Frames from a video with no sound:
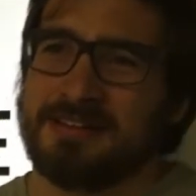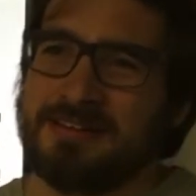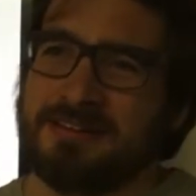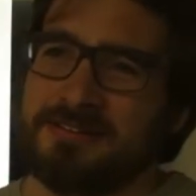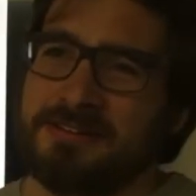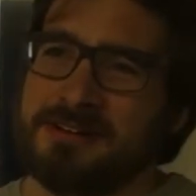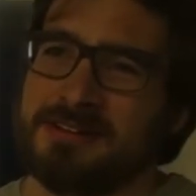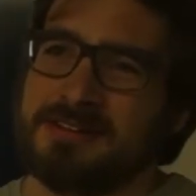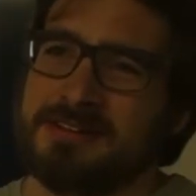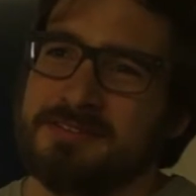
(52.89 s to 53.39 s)

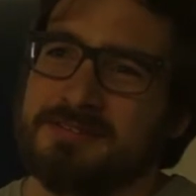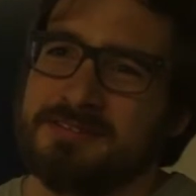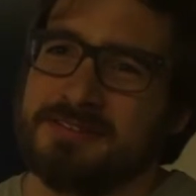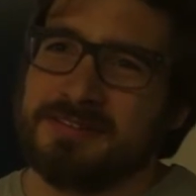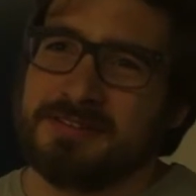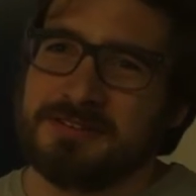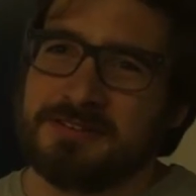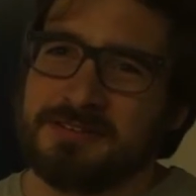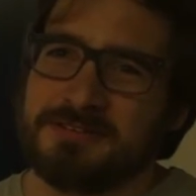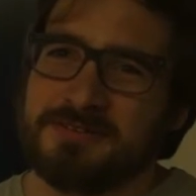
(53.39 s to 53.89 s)

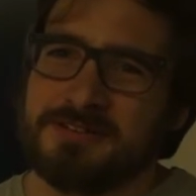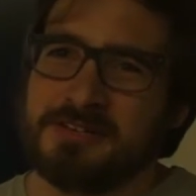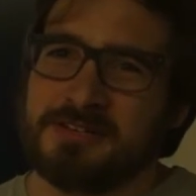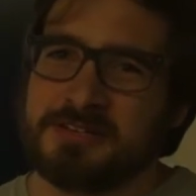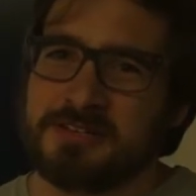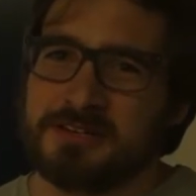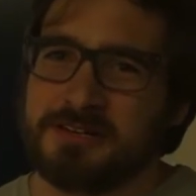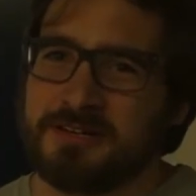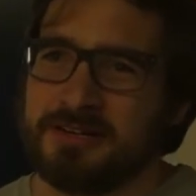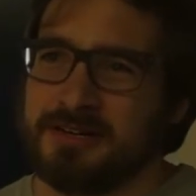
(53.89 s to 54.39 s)
relatively new
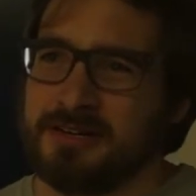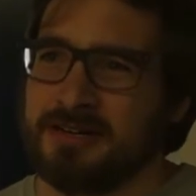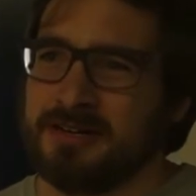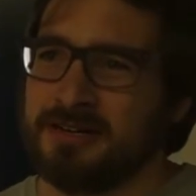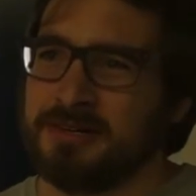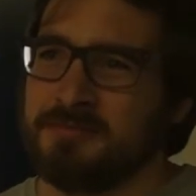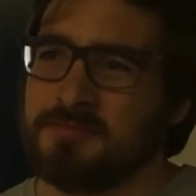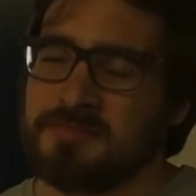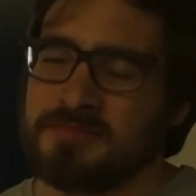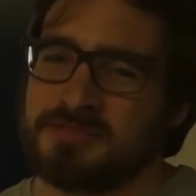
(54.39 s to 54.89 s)
feature
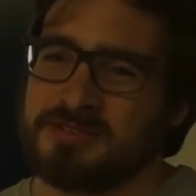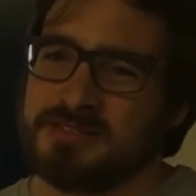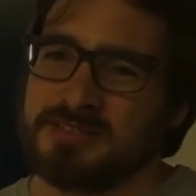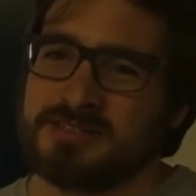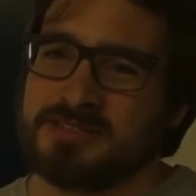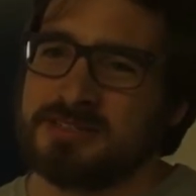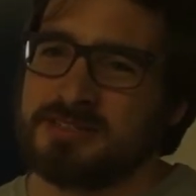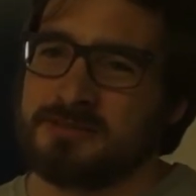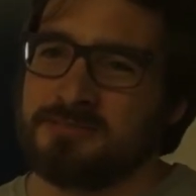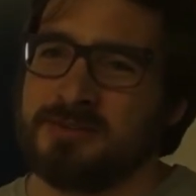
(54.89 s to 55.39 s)

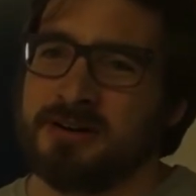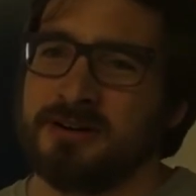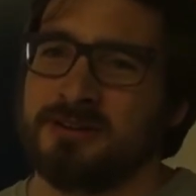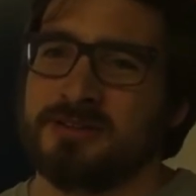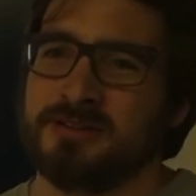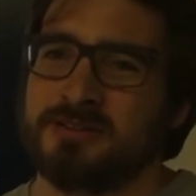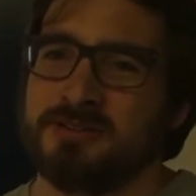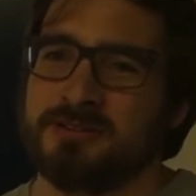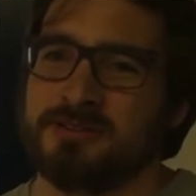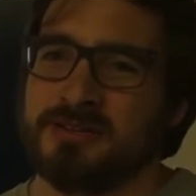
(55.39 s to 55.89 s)
since
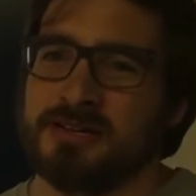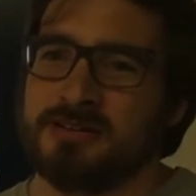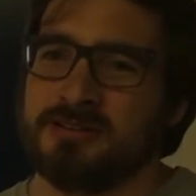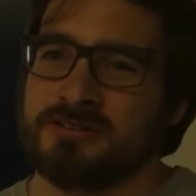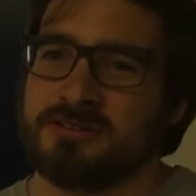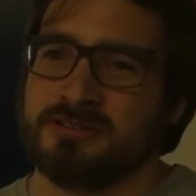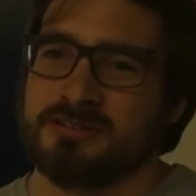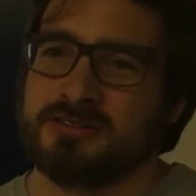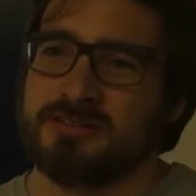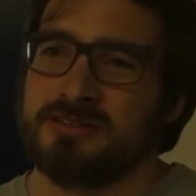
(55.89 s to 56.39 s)
about
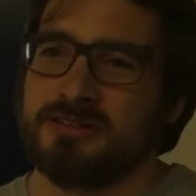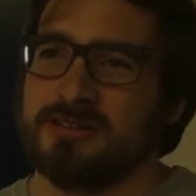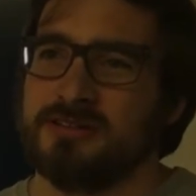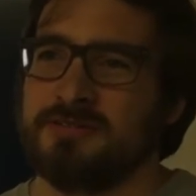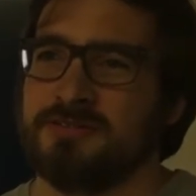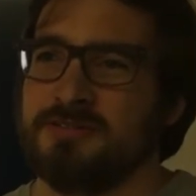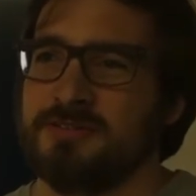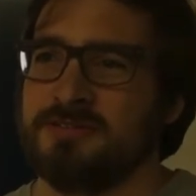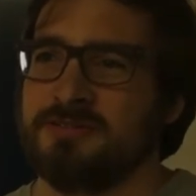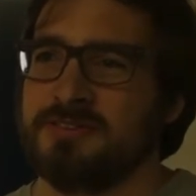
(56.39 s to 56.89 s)

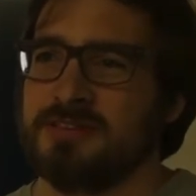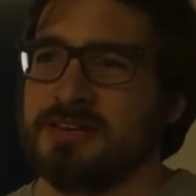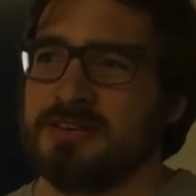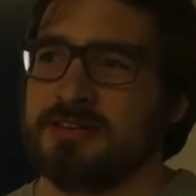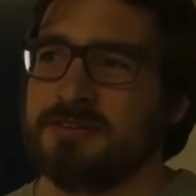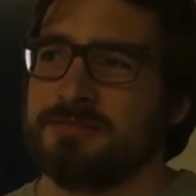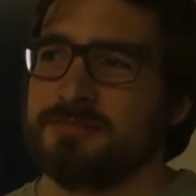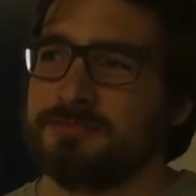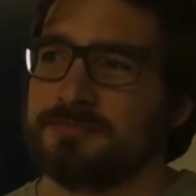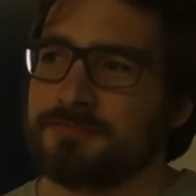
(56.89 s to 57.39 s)

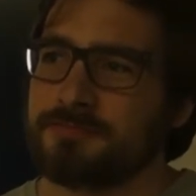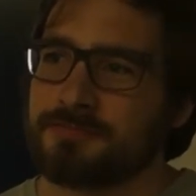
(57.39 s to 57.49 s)
2015.